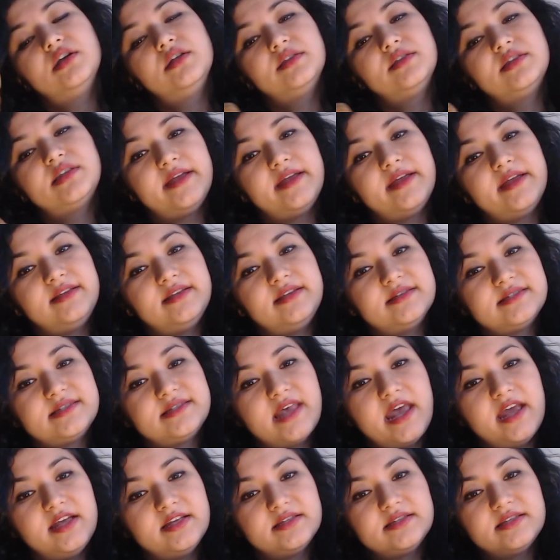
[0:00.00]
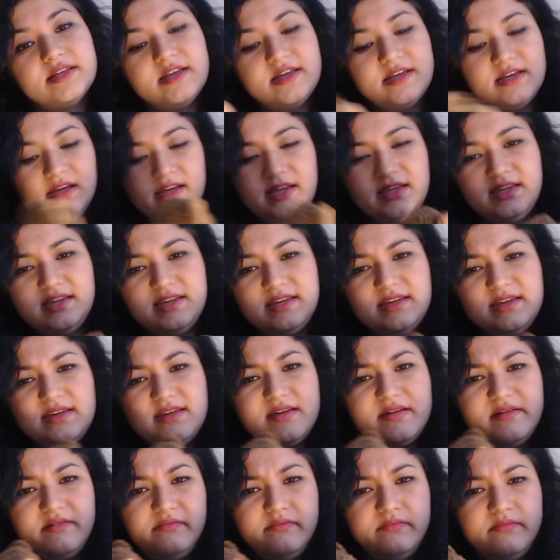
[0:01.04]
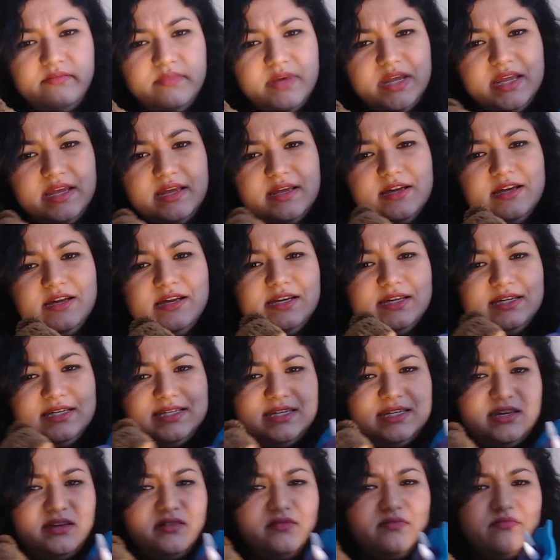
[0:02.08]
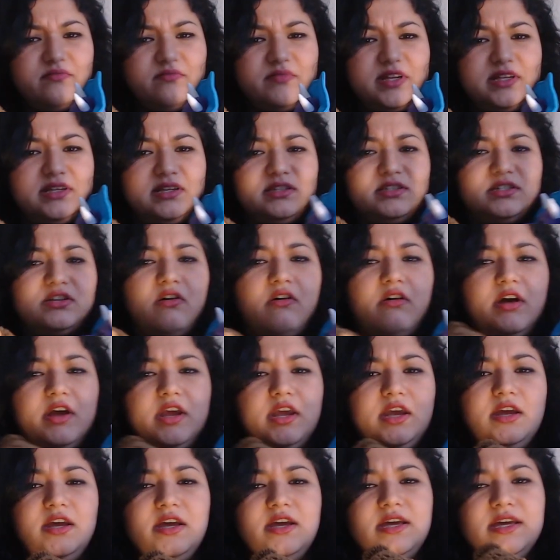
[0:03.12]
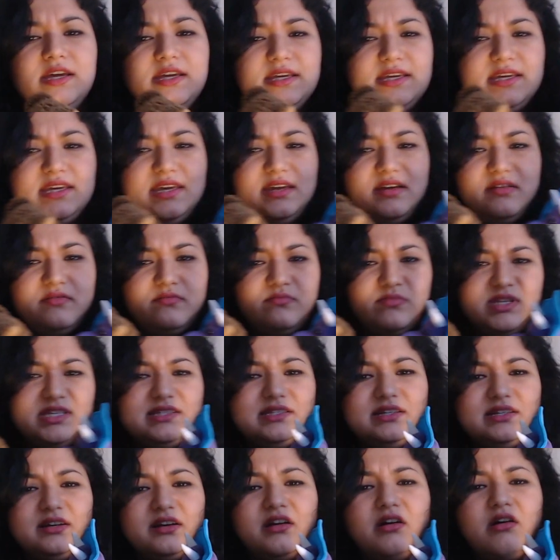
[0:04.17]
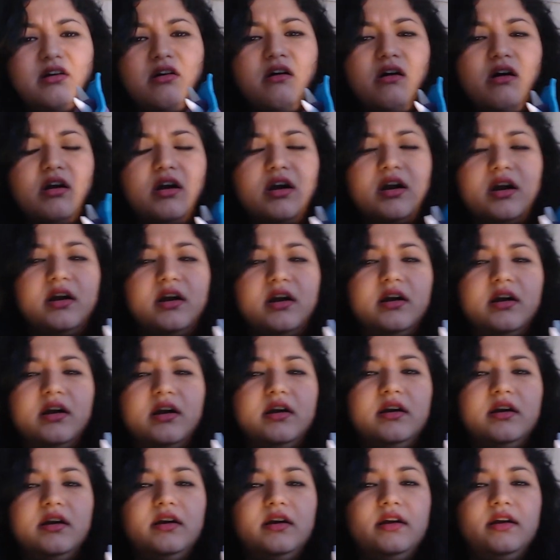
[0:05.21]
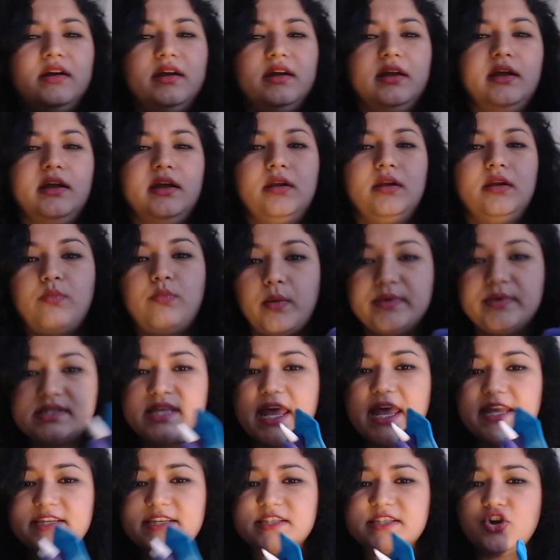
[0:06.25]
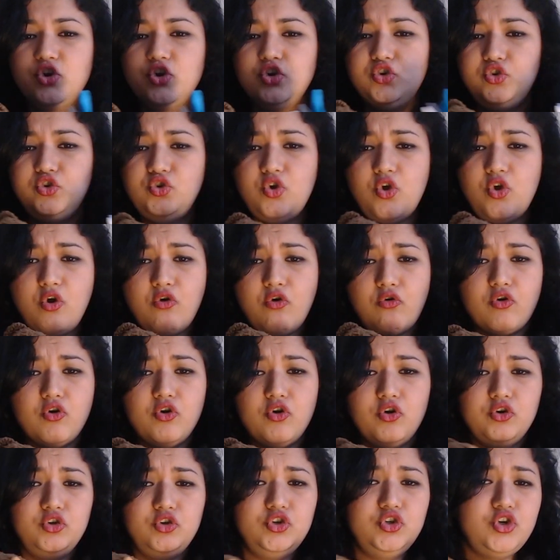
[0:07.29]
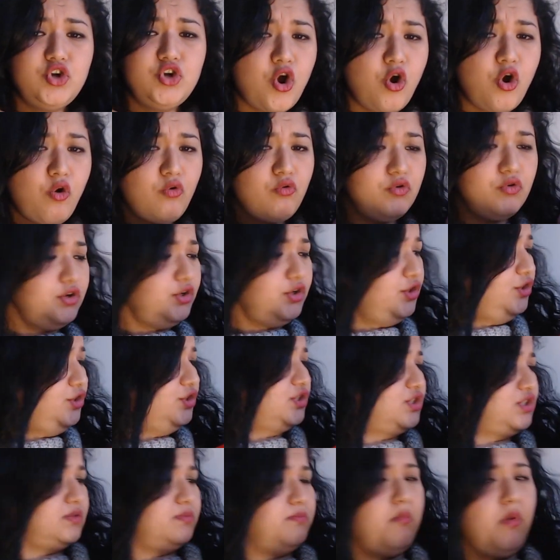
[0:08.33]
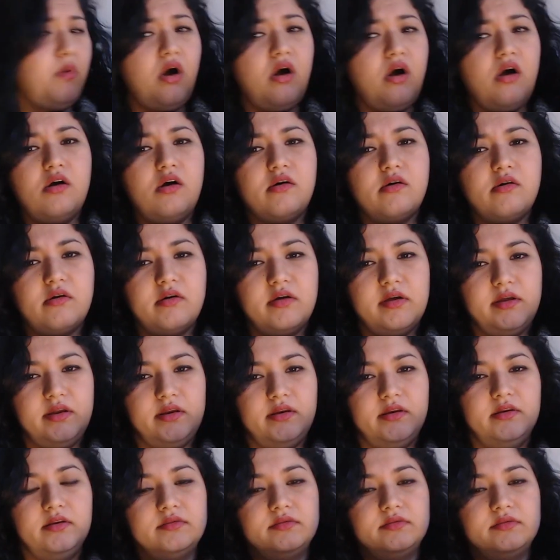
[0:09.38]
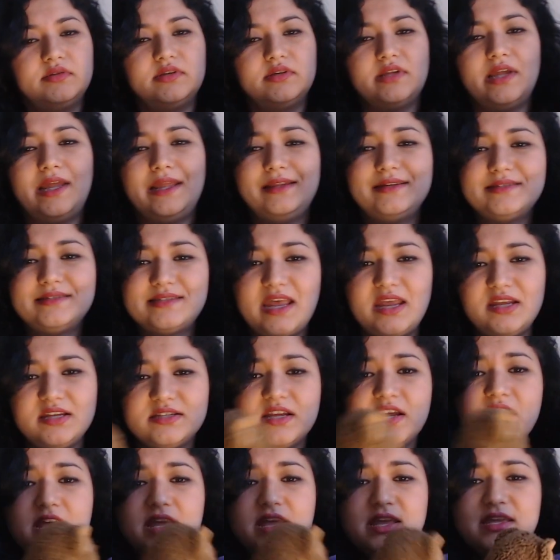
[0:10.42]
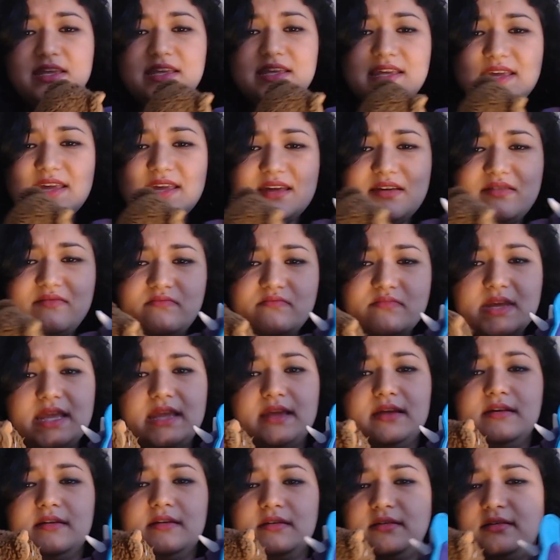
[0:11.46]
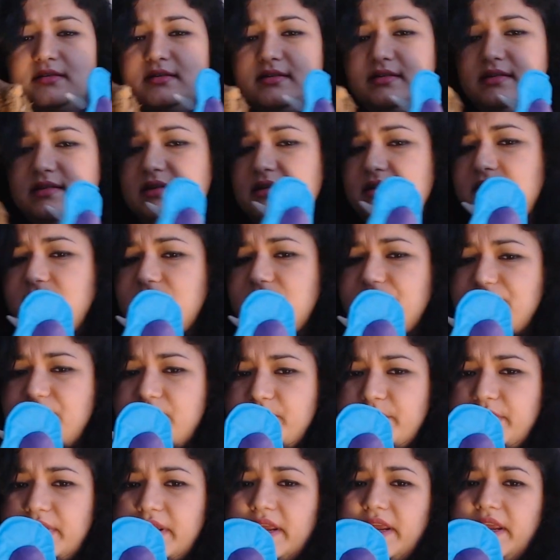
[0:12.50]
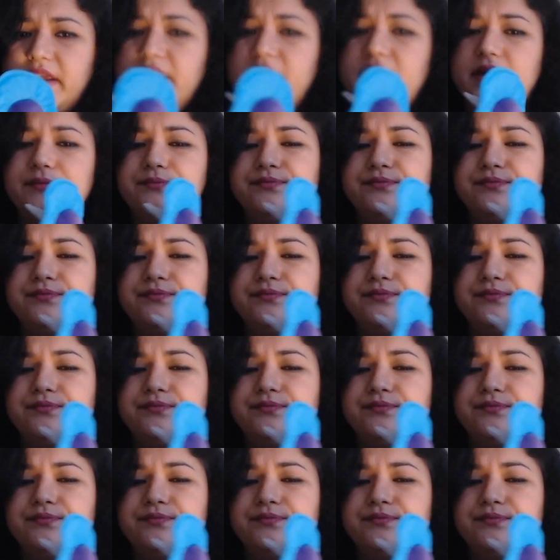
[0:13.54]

Teddy says, give me, give me the toy, give me the car. And Bobby says, no, no, it's mine. Teddy says, give me, give me.